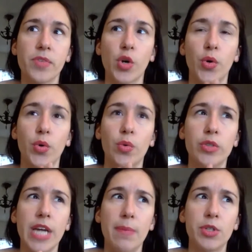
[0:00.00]
so
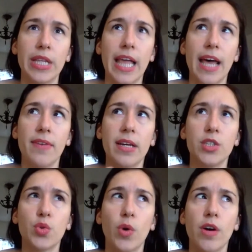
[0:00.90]
chapter
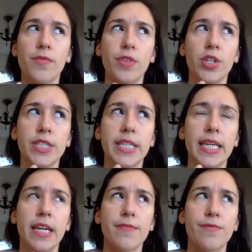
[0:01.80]
11, 12,
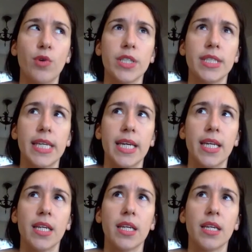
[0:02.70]
13, and
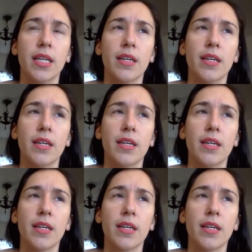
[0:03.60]
14.